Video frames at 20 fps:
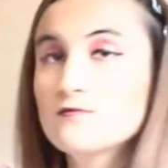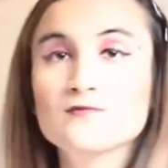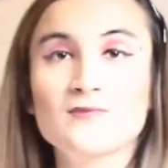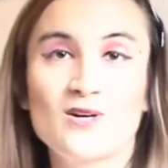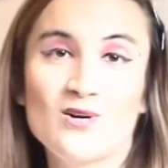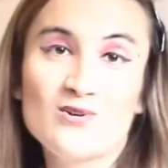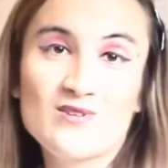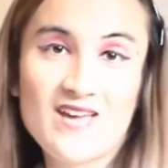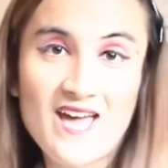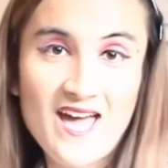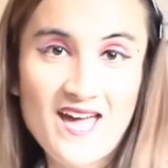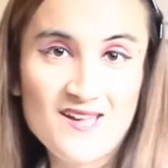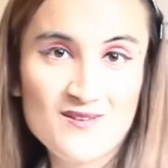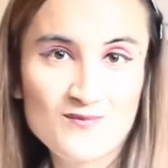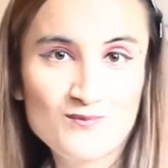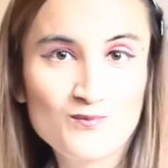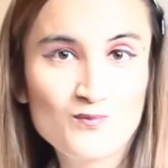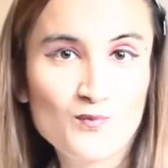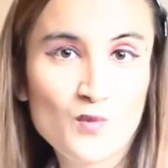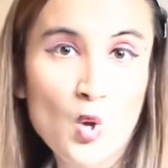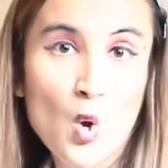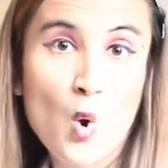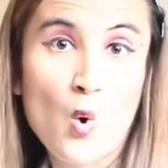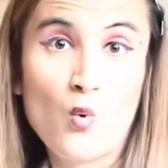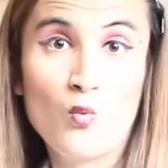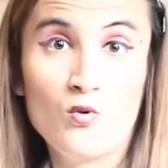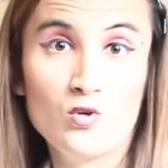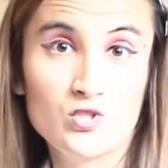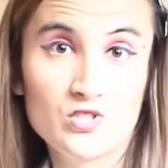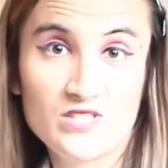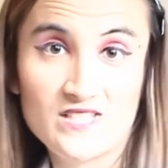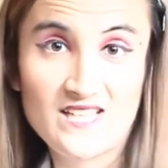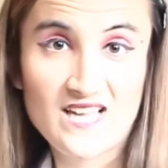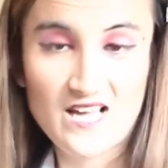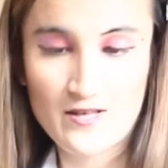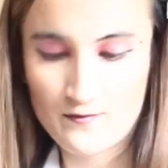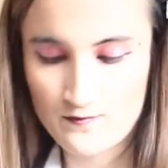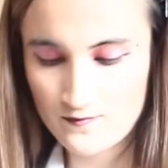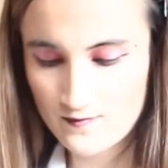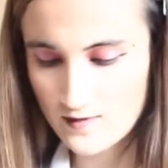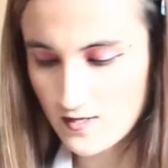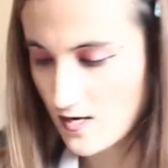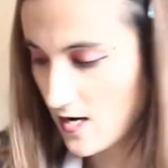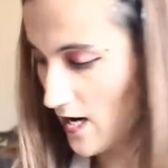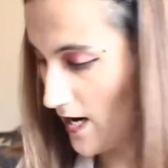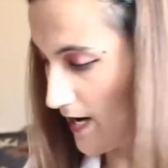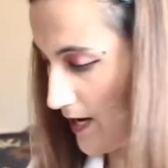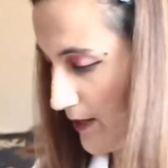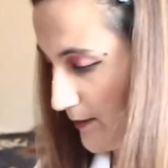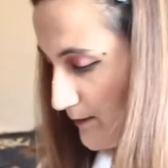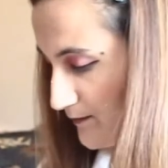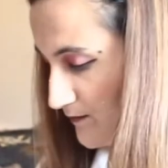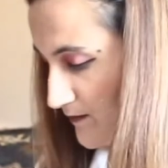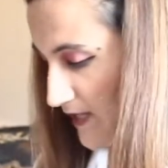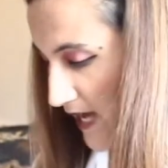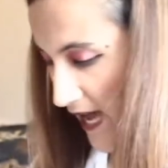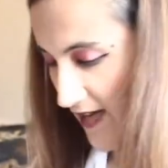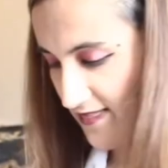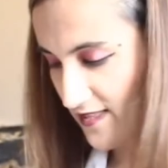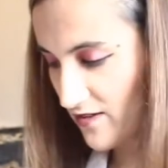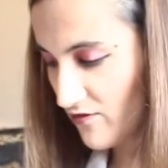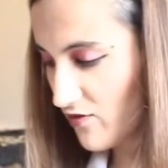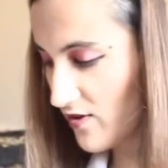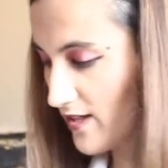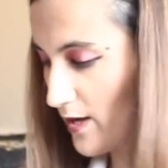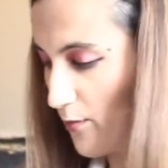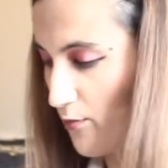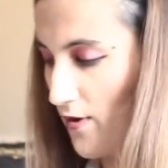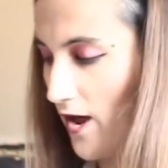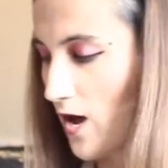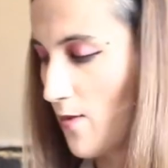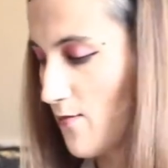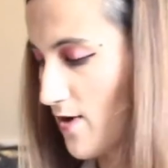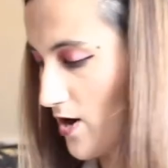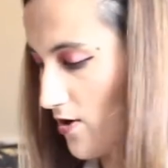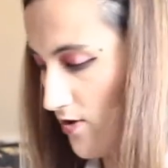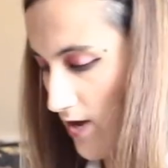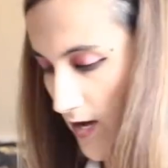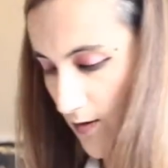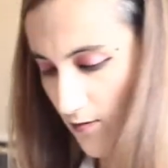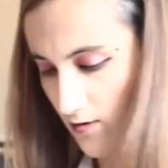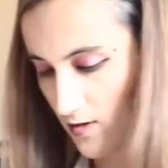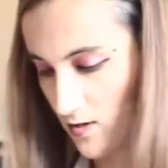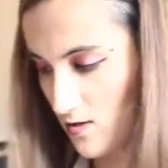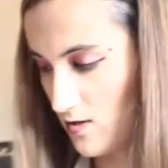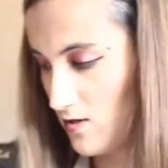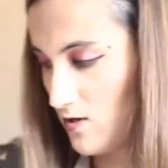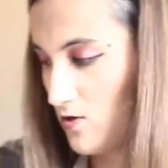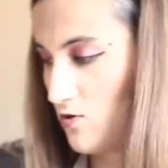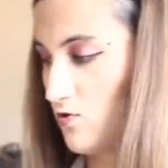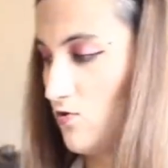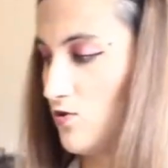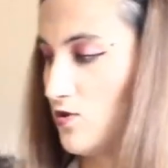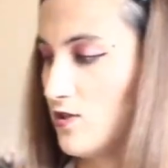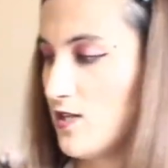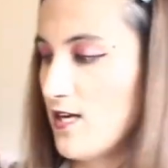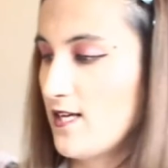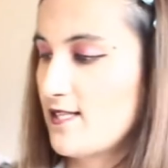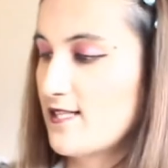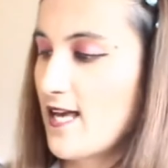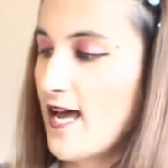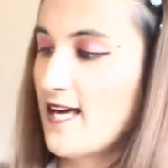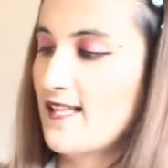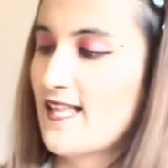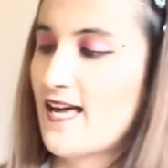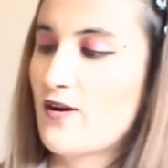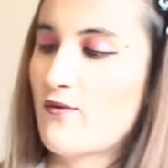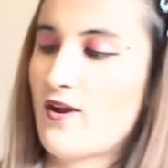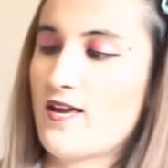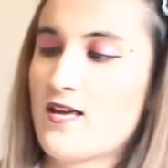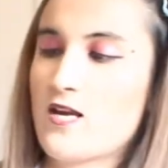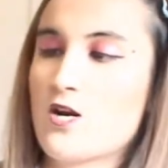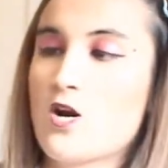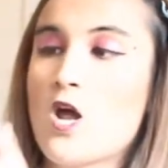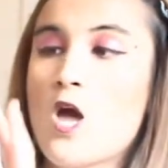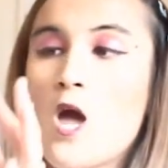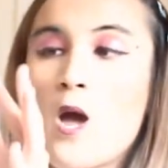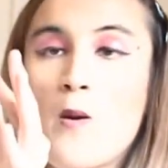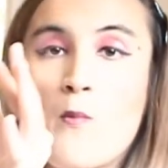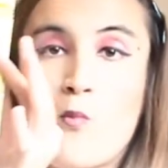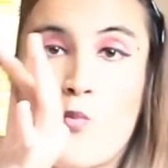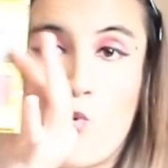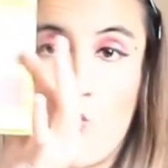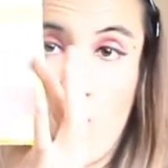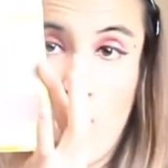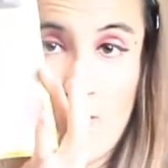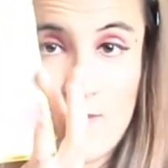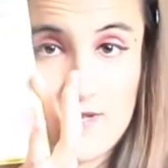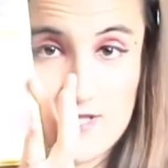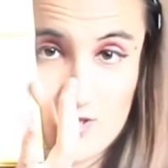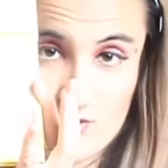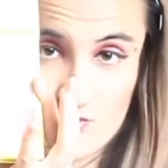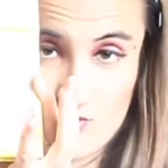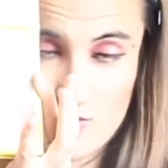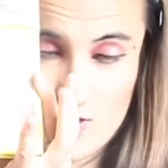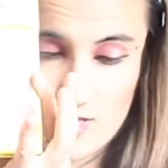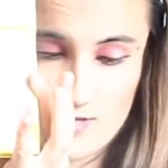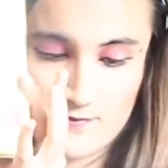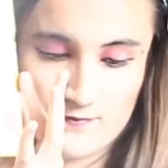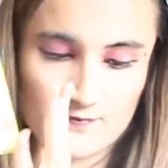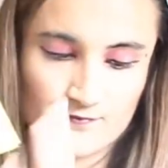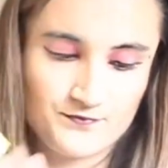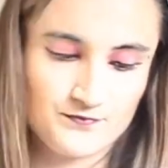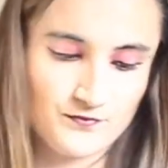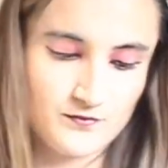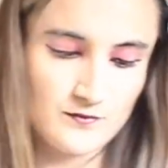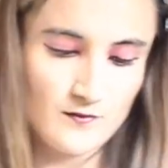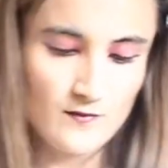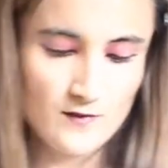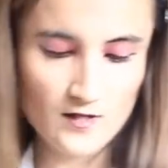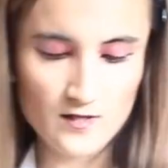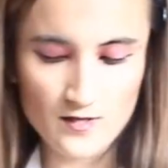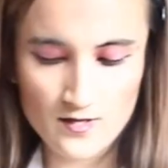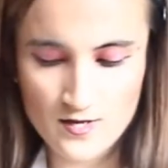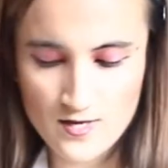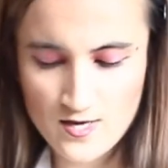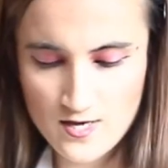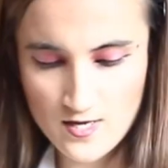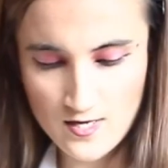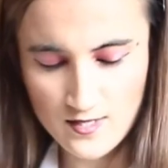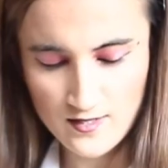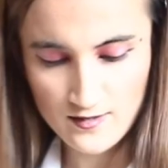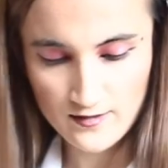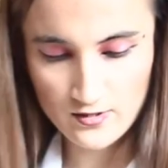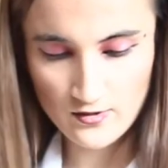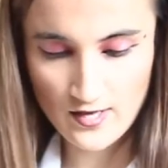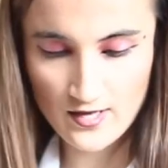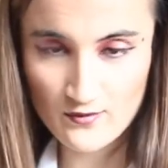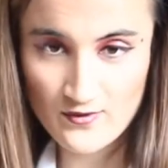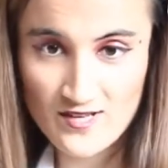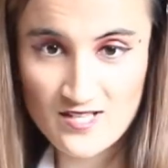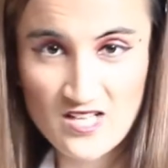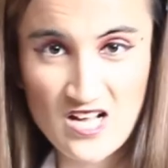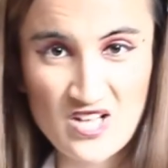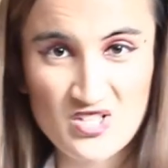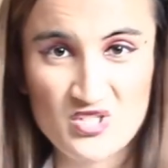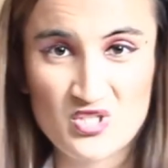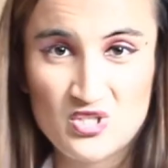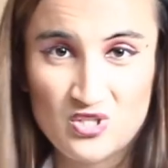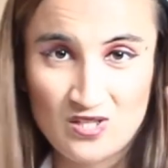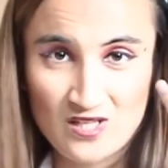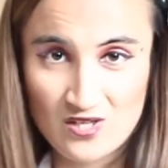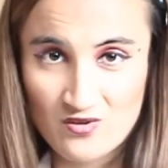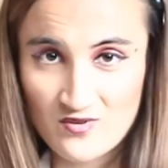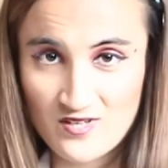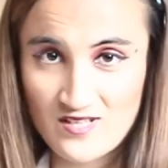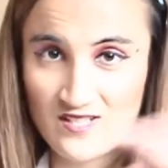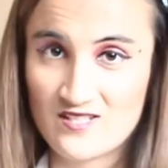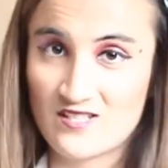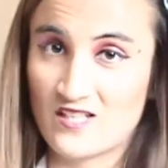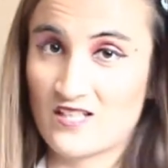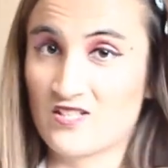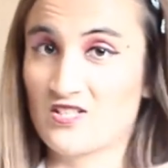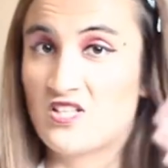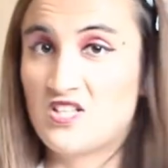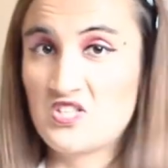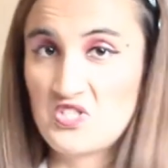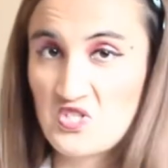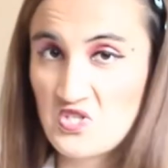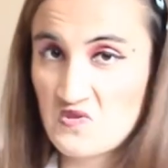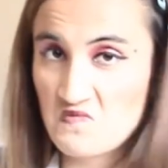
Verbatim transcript: Okay, we'll see. I think for the brow bone I'm going to use this highlight right here, Promise Ring. So that way it's not too liquidy and like not too